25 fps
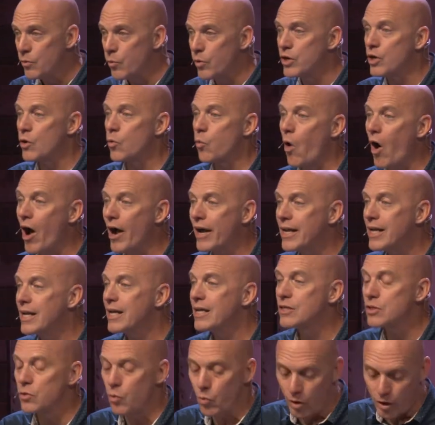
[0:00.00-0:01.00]
when you're walking
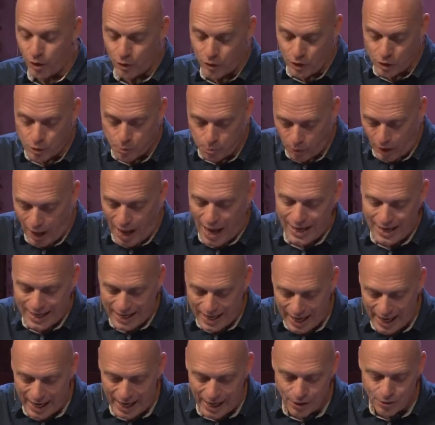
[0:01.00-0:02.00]
into one of these black
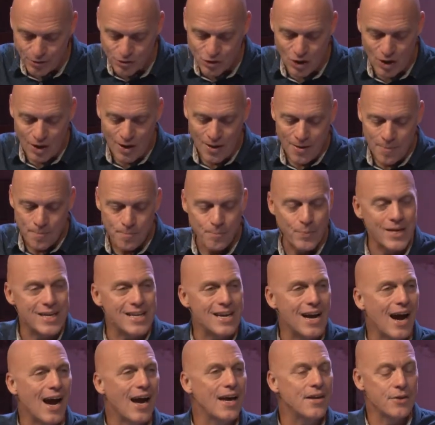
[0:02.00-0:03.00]
caves, be
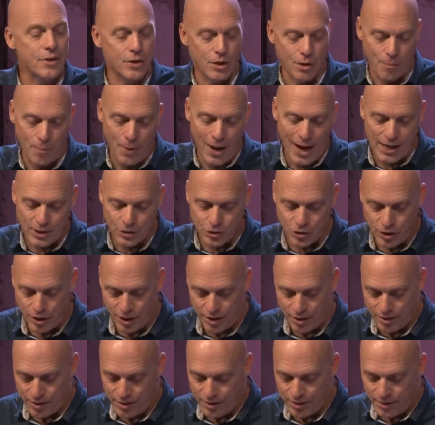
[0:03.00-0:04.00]
kind and
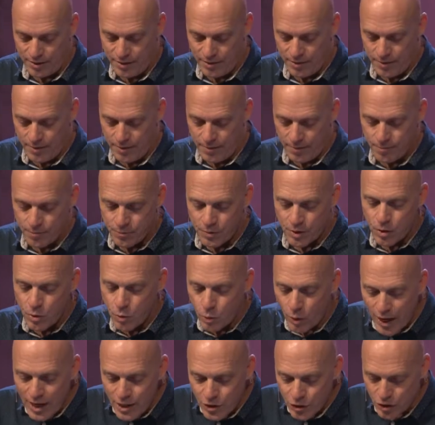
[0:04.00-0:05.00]
compassionate.
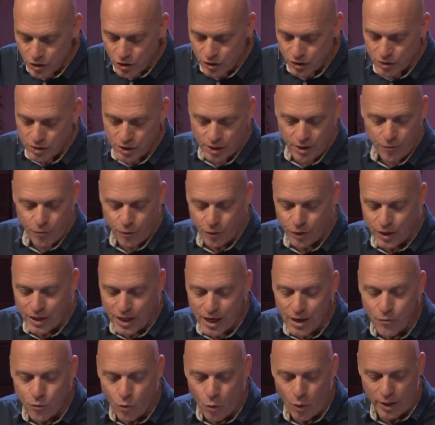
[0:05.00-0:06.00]
Graciously
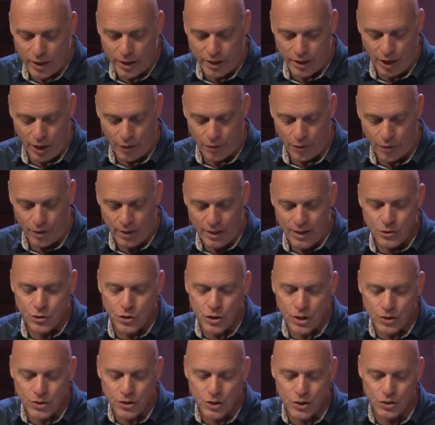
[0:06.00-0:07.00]
forgive one another,
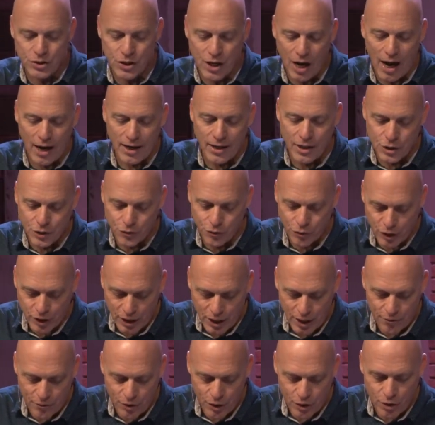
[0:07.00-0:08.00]
just as God has
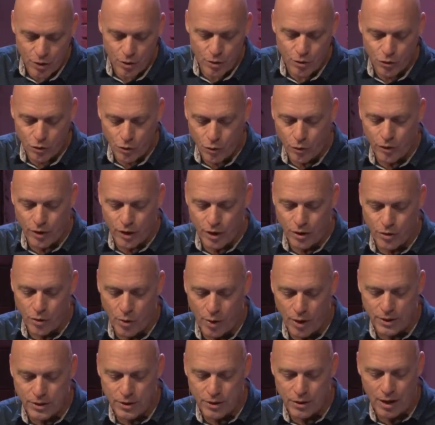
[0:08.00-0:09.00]
forgiven you through the
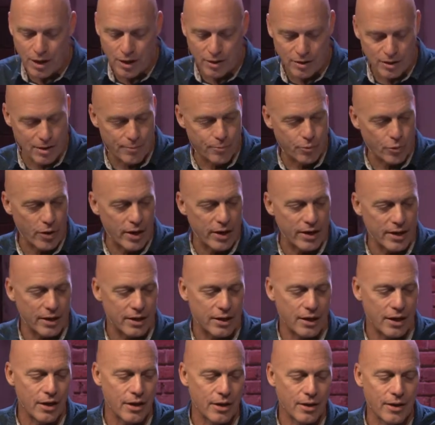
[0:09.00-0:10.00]
anointed, our liberating
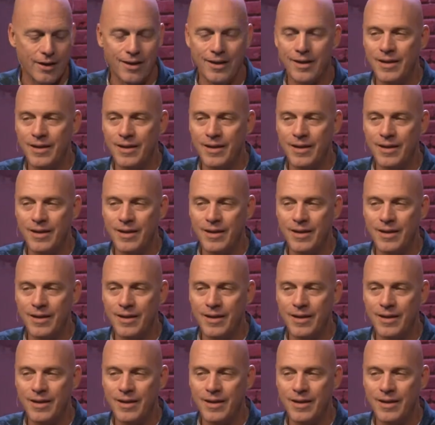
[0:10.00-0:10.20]
King.